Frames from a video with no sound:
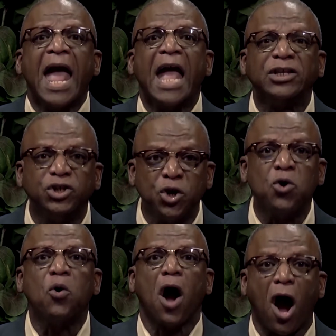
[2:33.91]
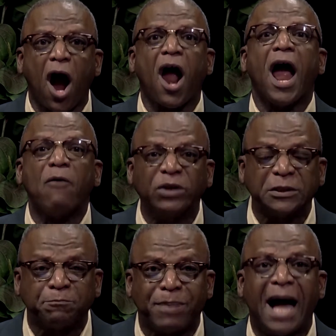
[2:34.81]
and you are
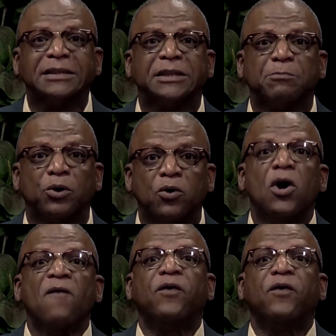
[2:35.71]
responsible